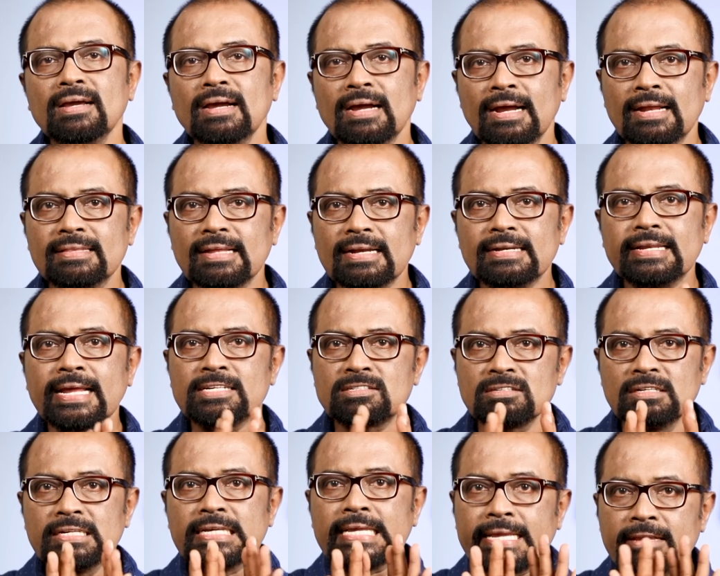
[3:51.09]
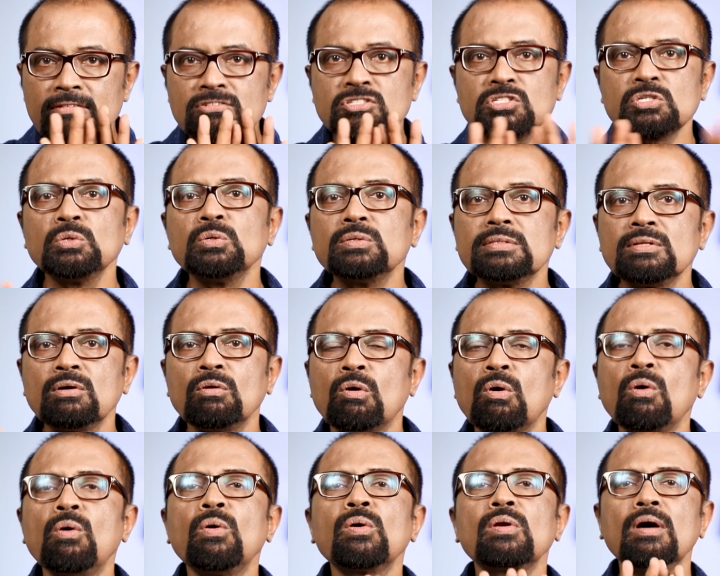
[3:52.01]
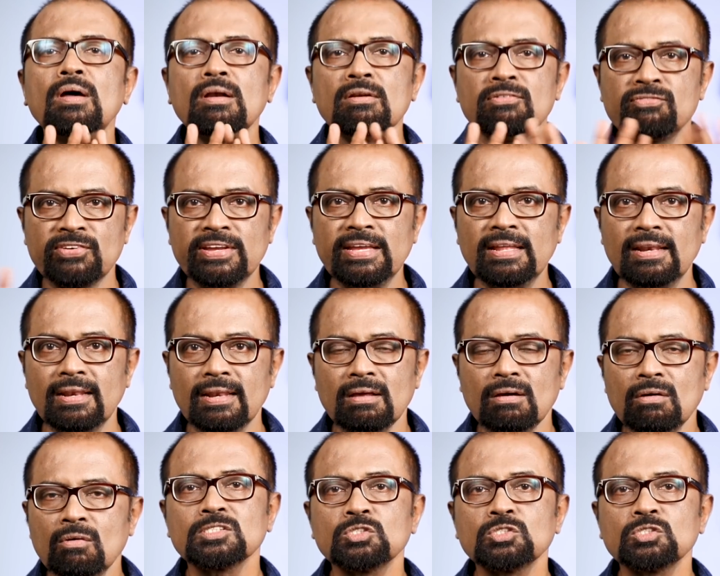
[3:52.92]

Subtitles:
and that actually gives you the overall feel